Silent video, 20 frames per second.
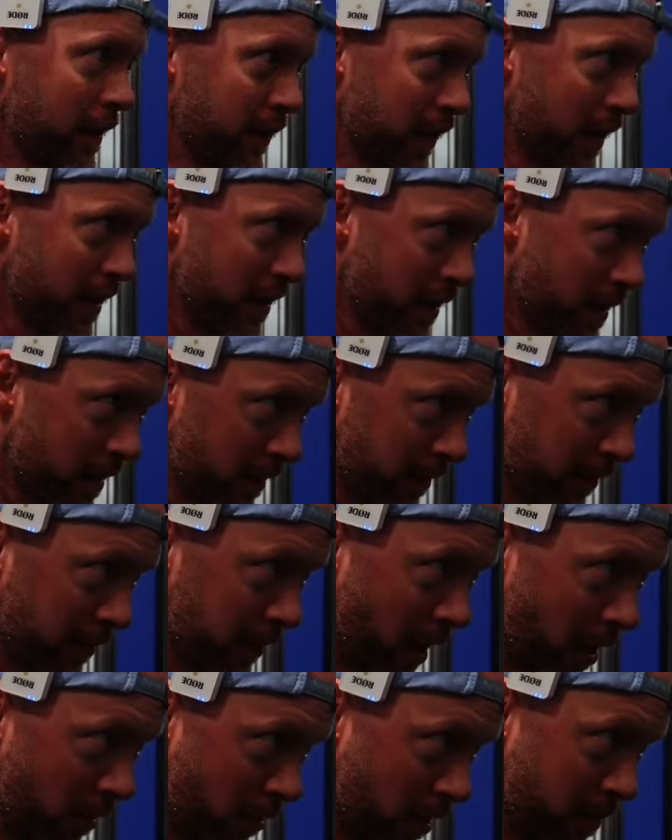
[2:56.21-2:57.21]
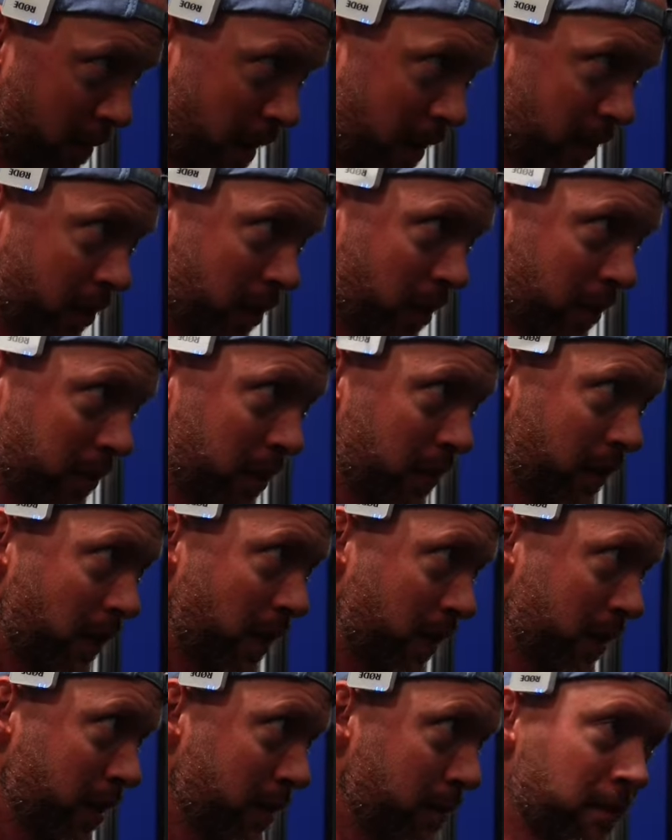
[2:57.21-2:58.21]
even lowered my shoulder
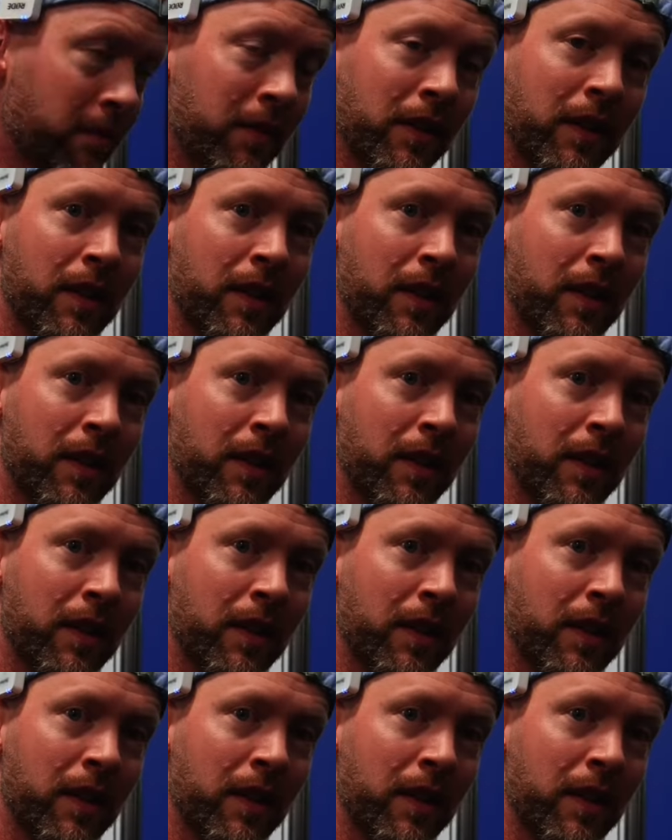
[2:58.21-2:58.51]
volume